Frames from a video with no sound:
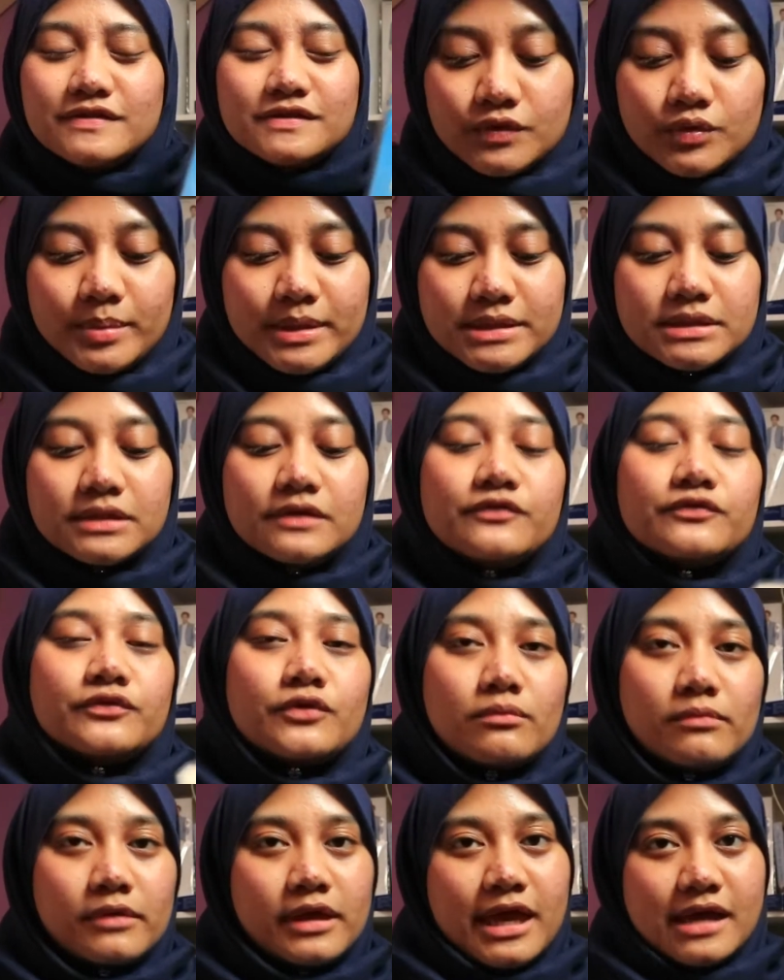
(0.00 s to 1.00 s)
So basically
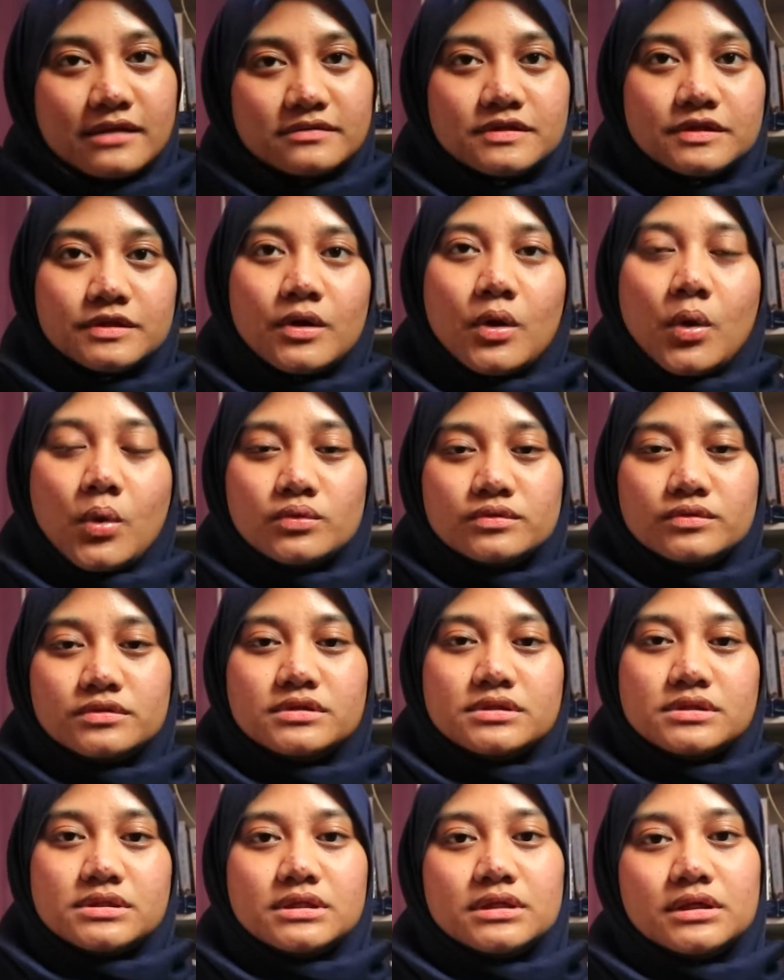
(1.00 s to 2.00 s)
Rome Lancaster
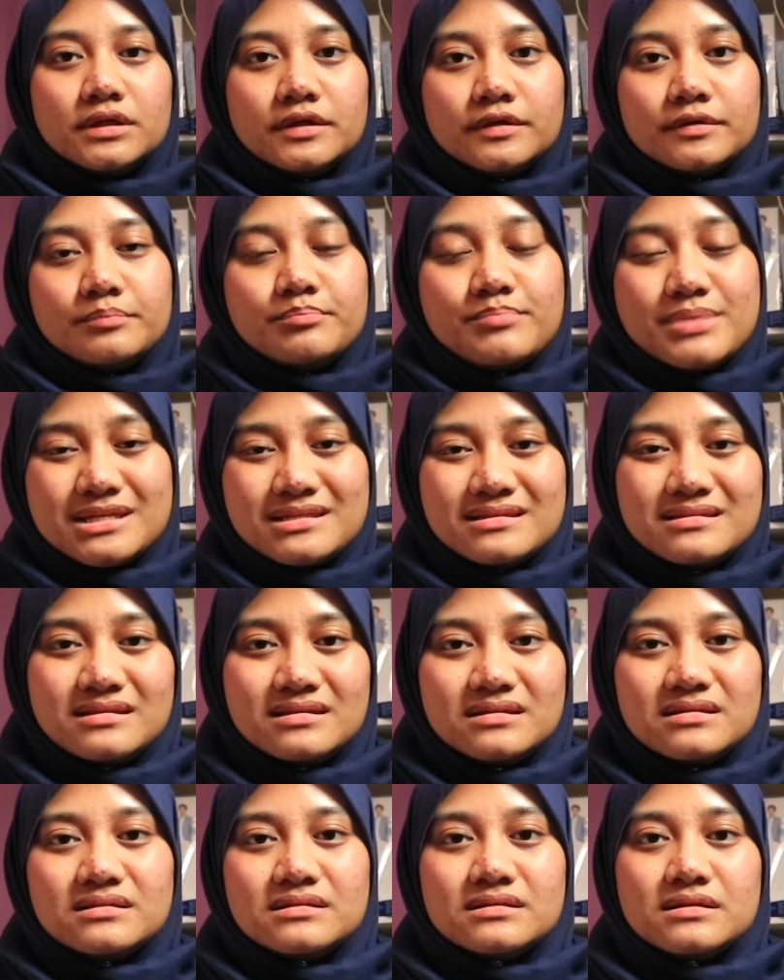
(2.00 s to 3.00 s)
owns a
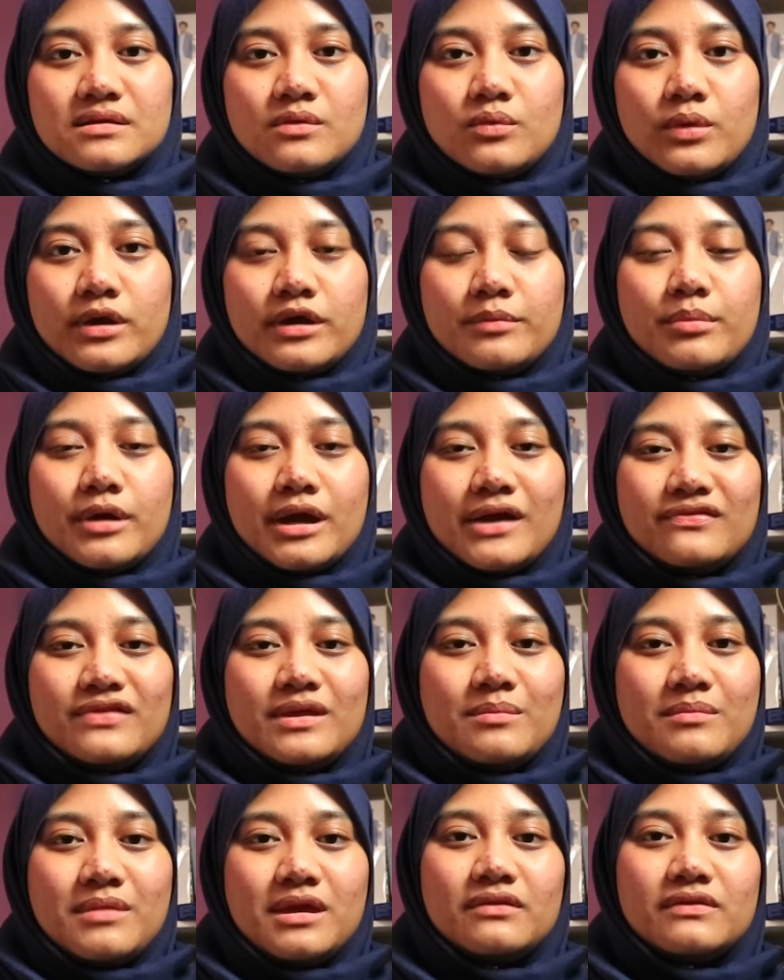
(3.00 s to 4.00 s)
business whereby
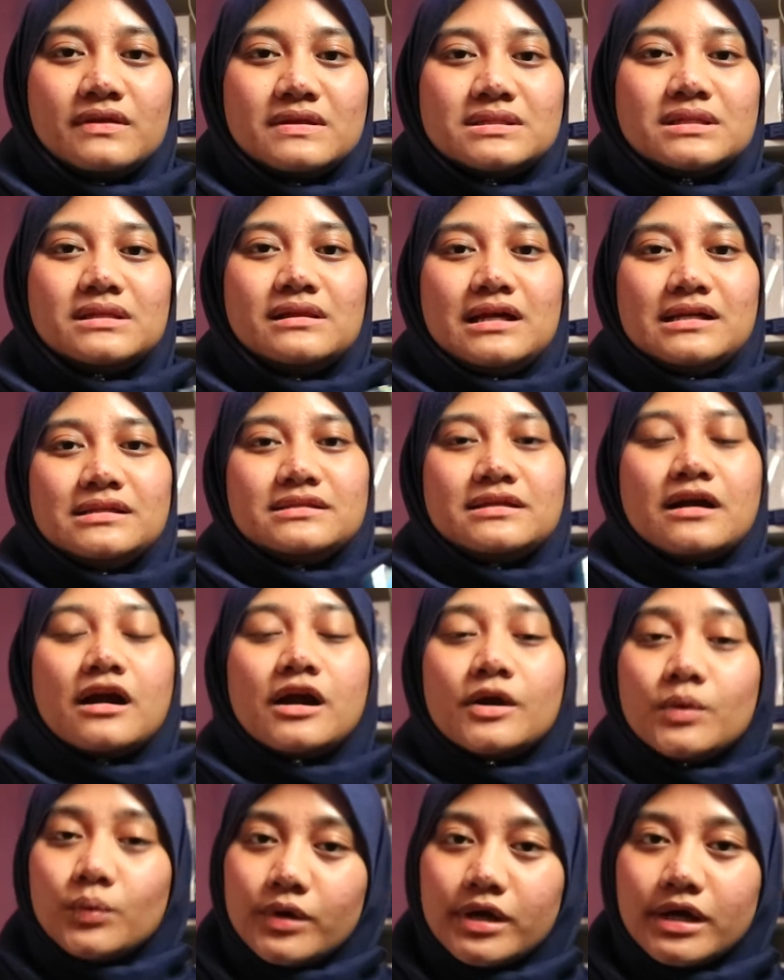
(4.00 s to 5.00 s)
they make this glass
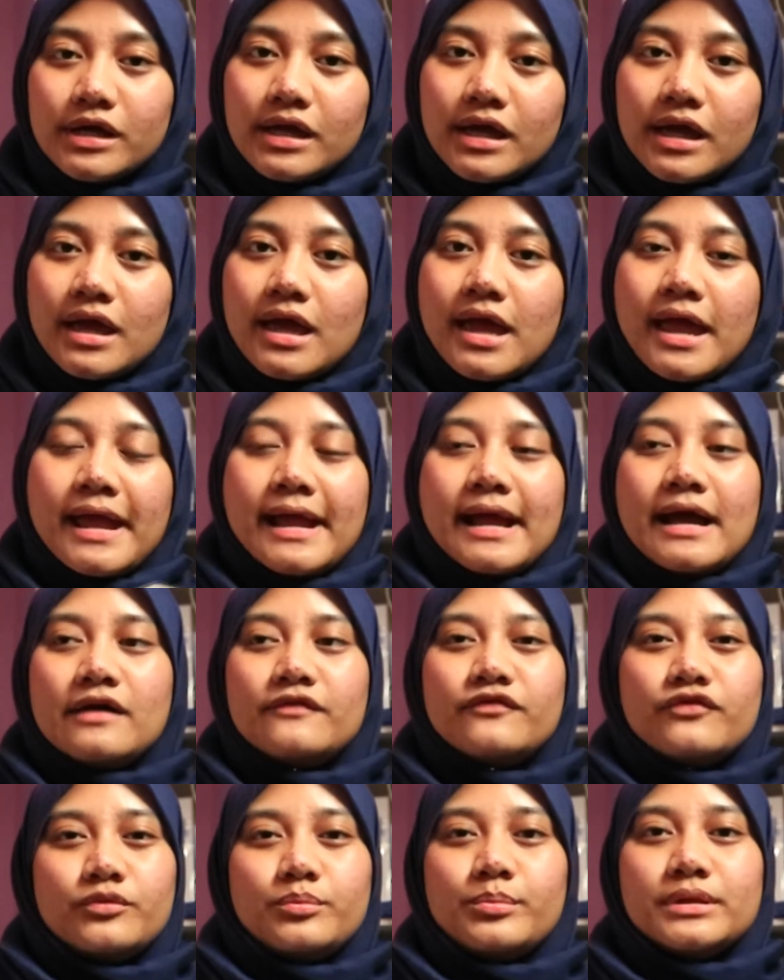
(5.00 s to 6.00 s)
artwork
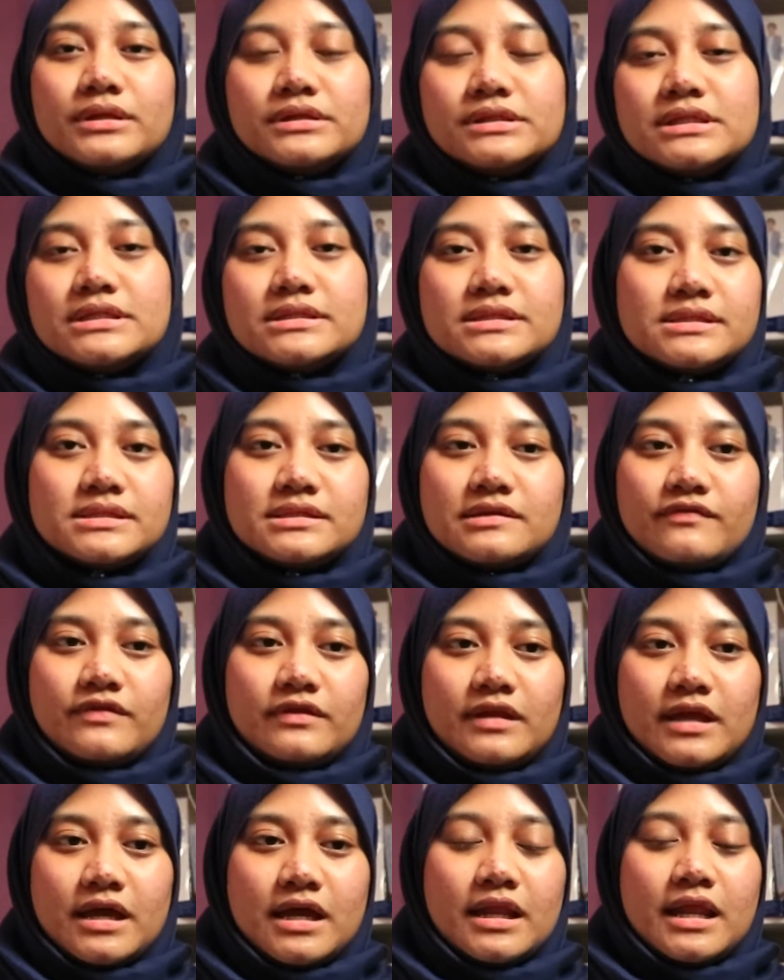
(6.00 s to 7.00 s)
for buildings and stuff
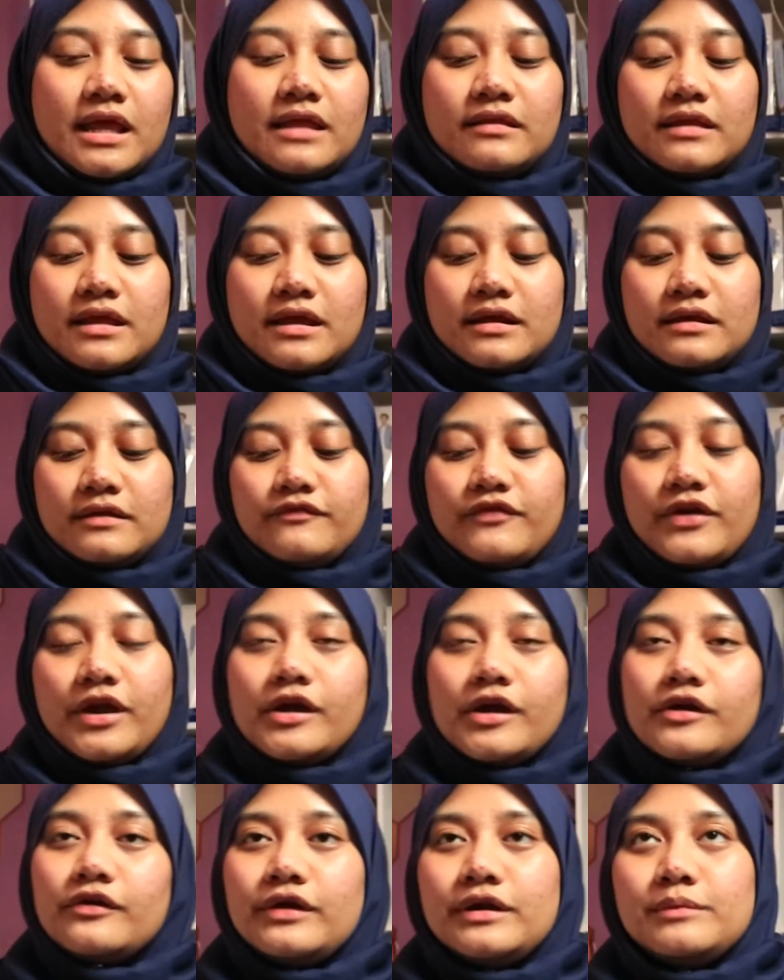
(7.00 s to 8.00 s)
like that, and then
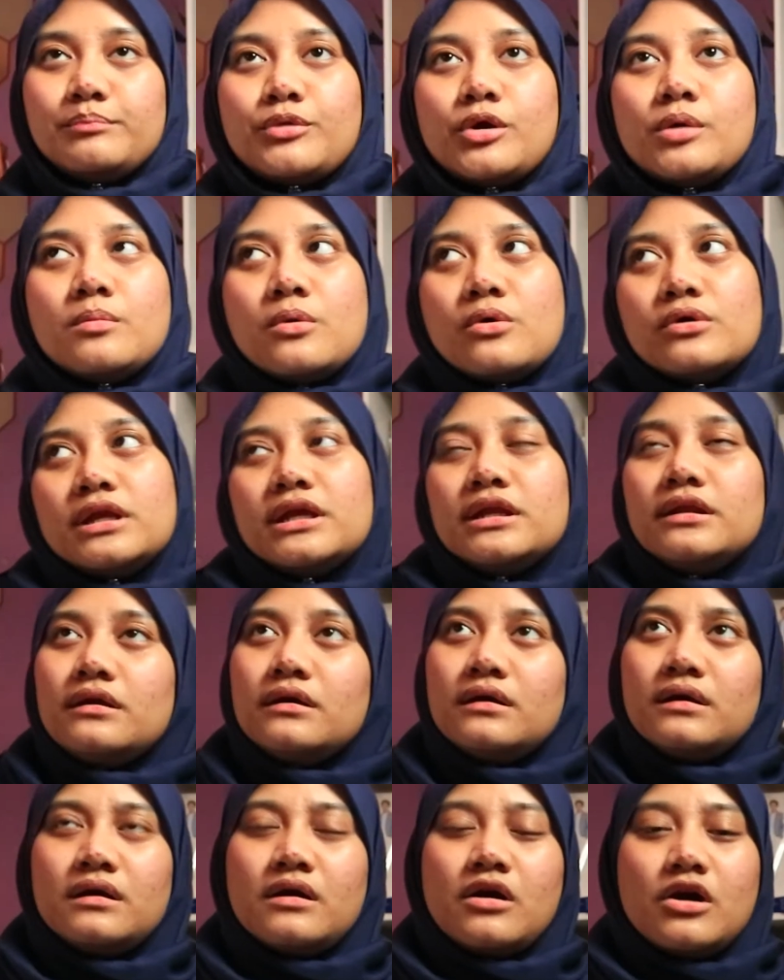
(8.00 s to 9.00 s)
Freya Green promoted
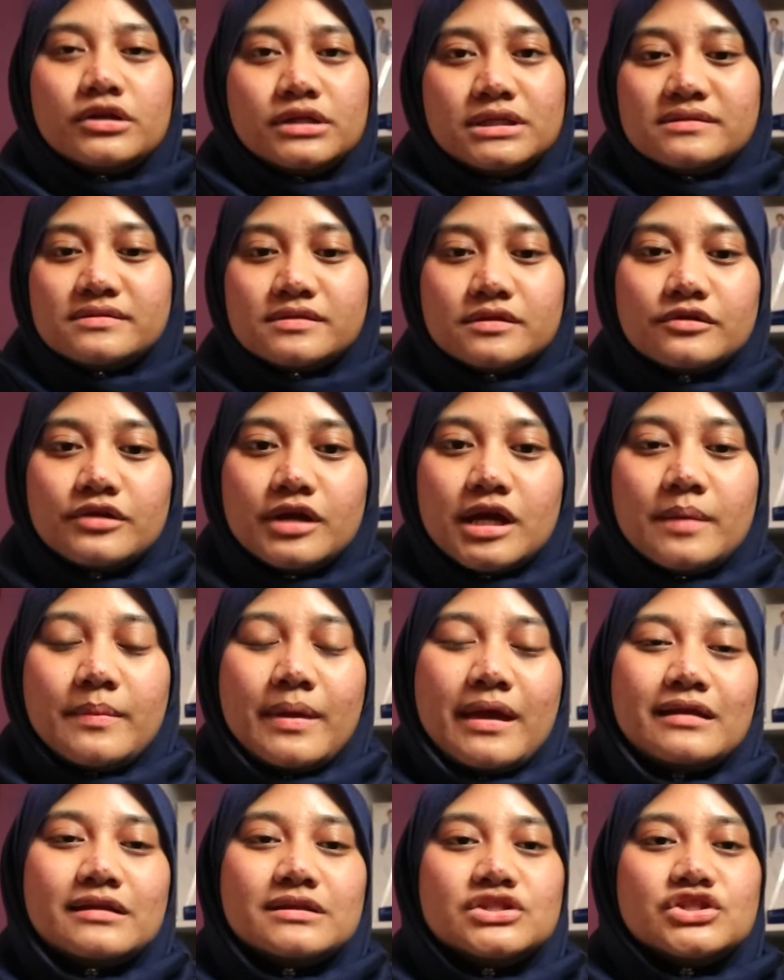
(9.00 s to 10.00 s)
on
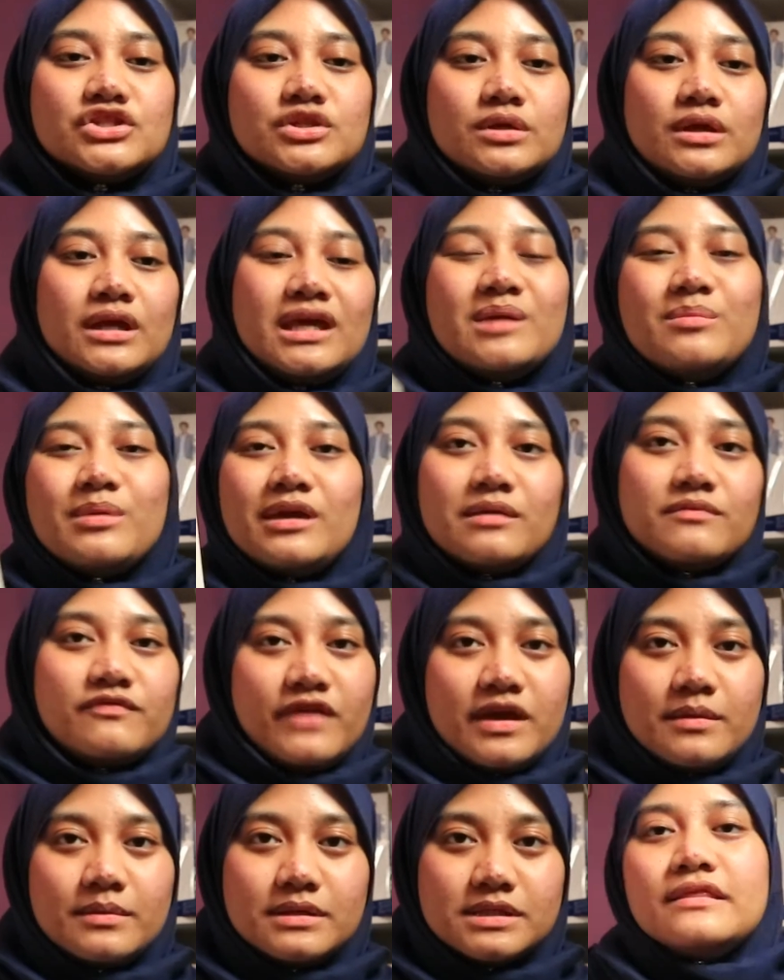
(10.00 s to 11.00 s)
Instagram, and he became
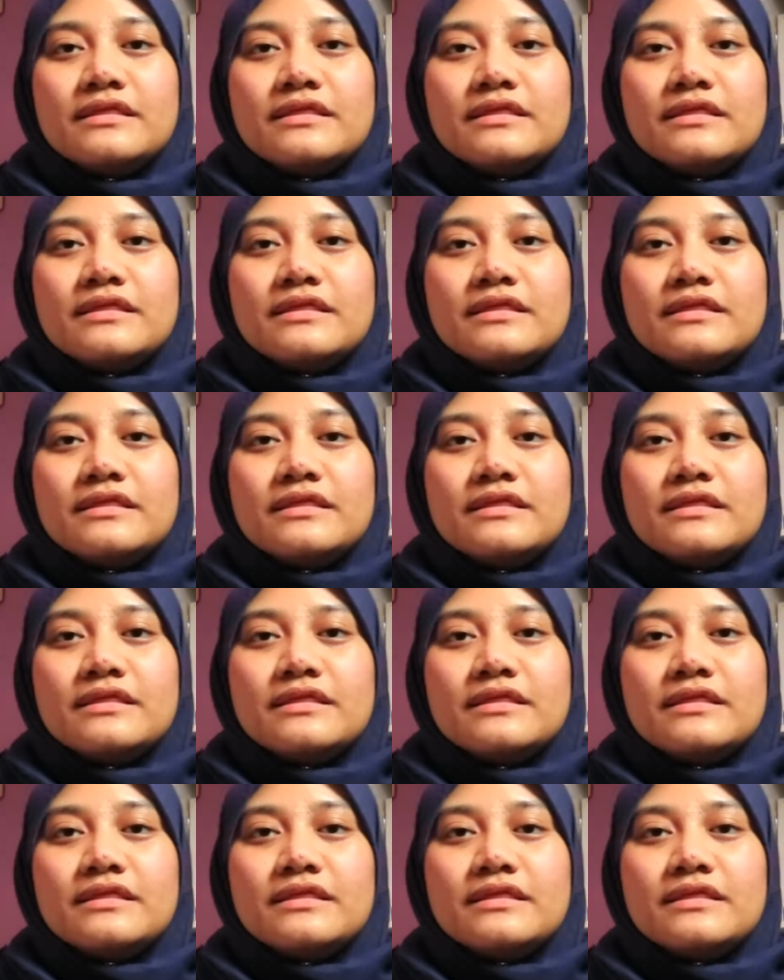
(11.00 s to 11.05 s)
famous.